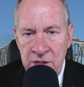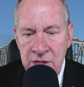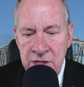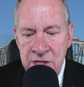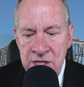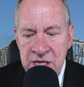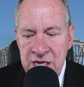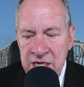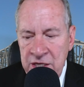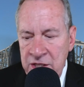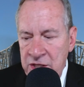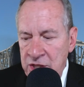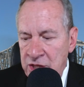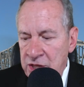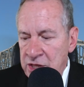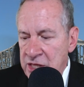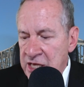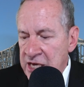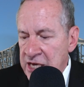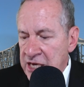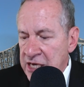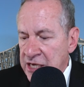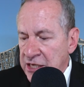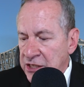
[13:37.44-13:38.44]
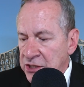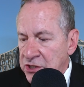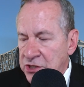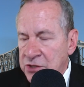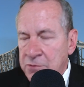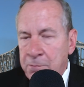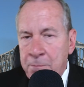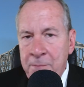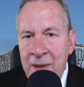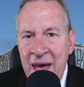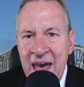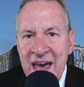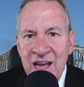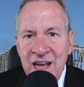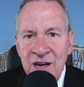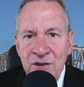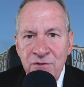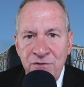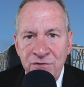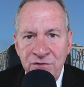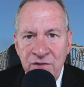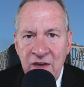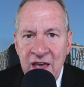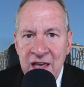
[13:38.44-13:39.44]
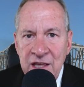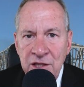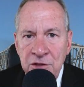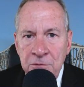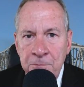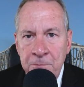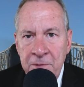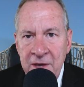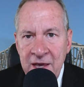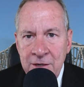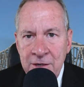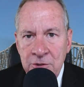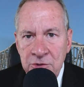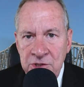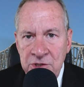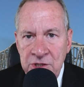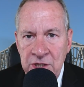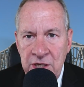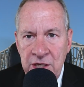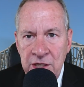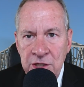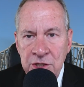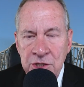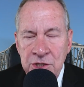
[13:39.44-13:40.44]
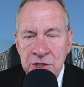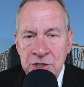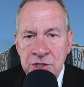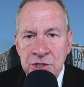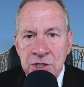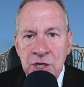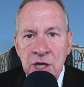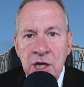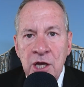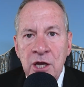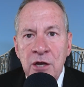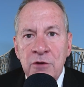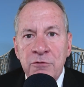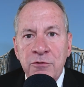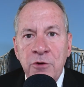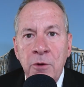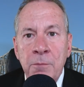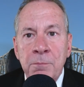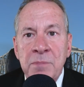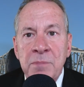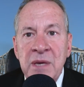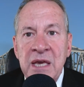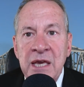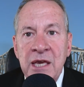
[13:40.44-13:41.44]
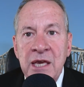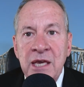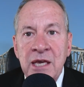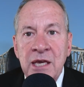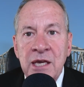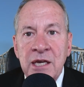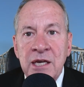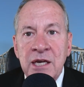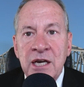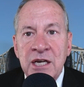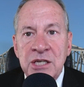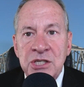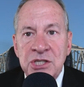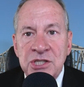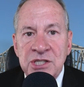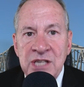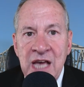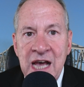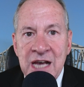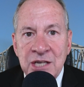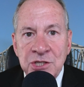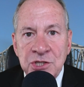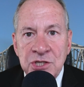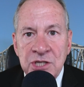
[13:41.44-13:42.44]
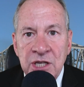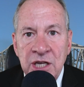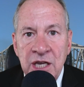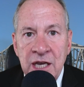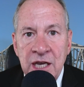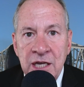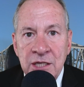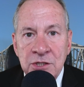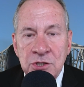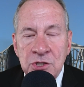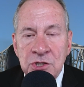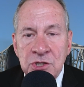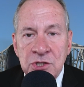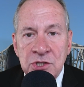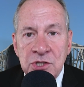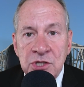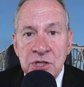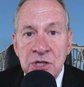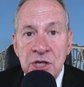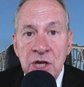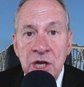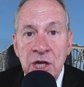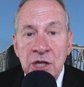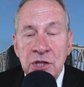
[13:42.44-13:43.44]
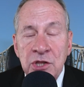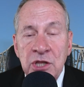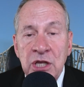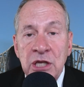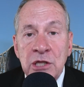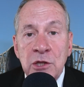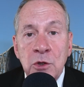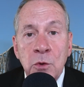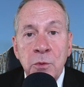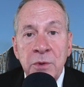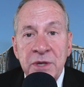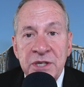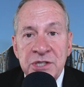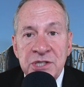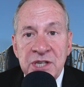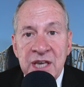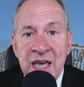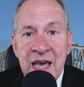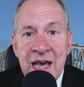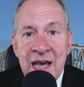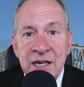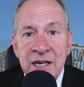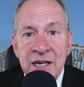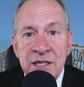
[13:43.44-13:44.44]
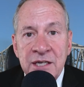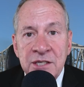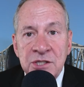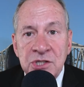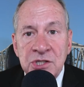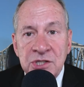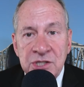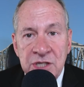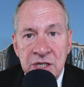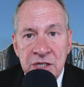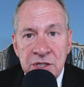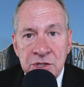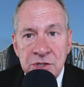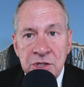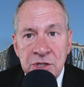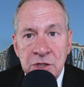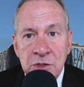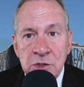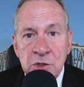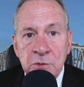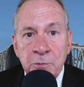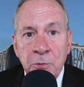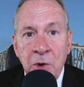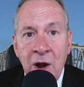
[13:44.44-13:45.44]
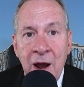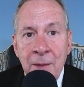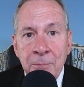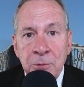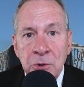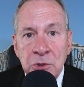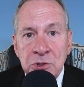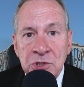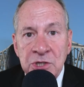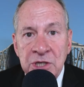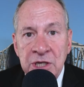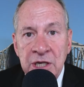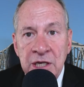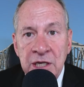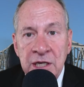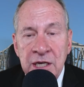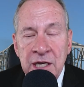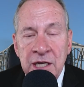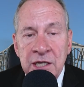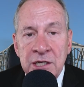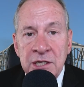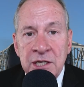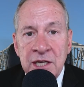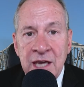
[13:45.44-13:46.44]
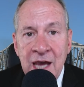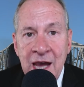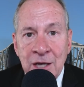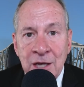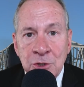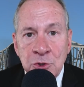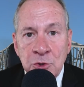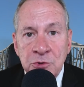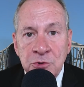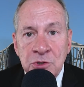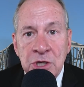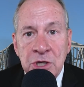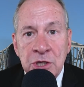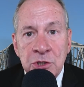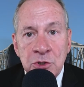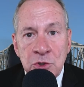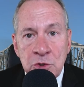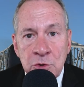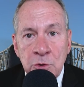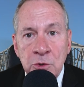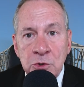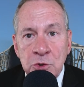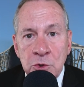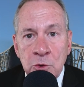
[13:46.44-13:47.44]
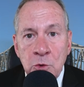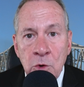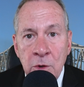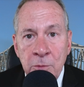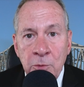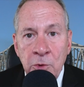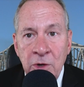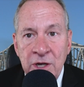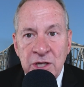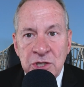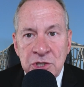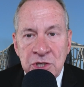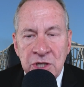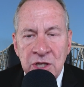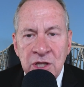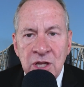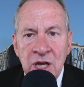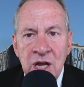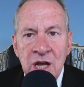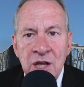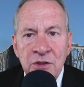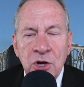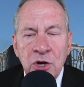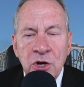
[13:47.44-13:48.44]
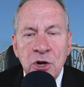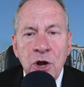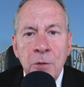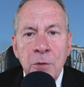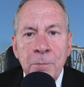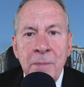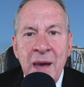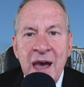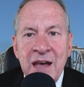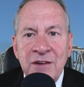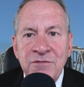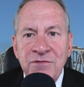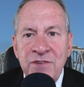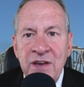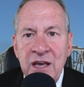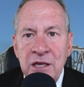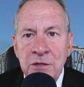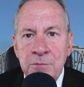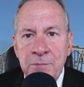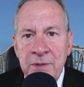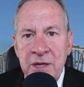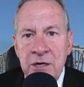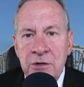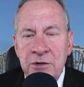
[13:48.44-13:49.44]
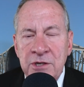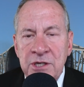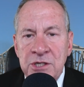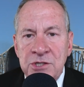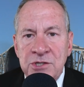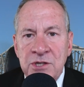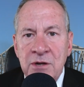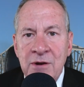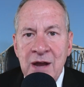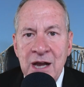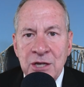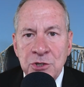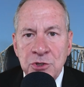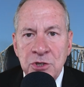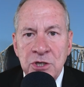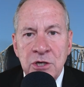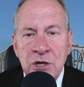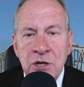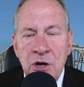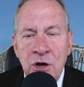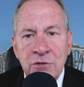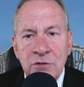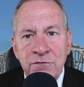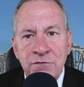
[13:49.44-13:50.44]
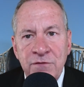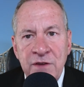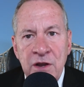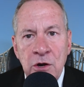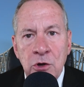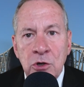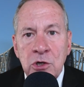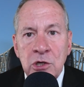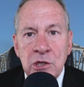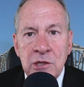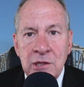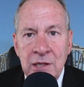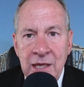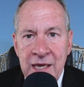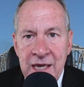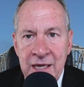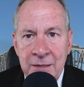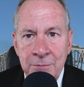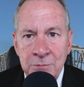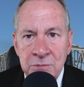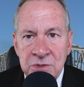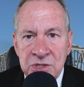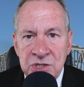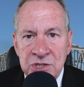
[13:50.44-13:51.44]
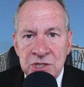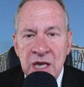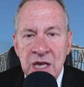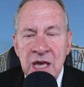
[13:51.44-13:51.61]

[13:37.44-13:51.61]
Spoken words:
these bad faith penalties from being assessed against the Louisiana Citizens Property and Casualty Insurance Corporation. They're called bad faith penalties. They're actually called fair claims